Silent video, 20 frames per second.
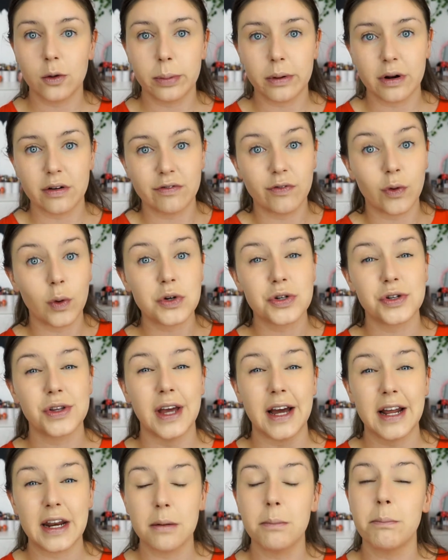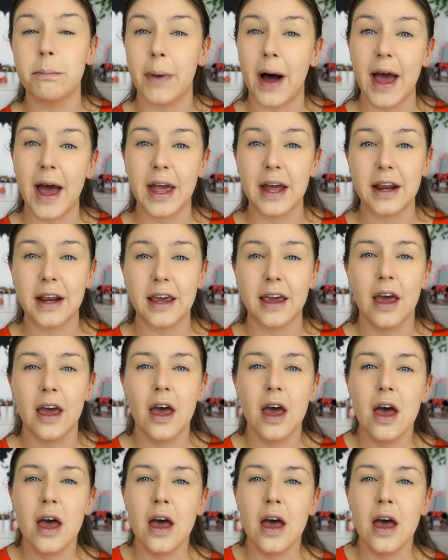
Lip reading: but unfortunately I didn't buy any.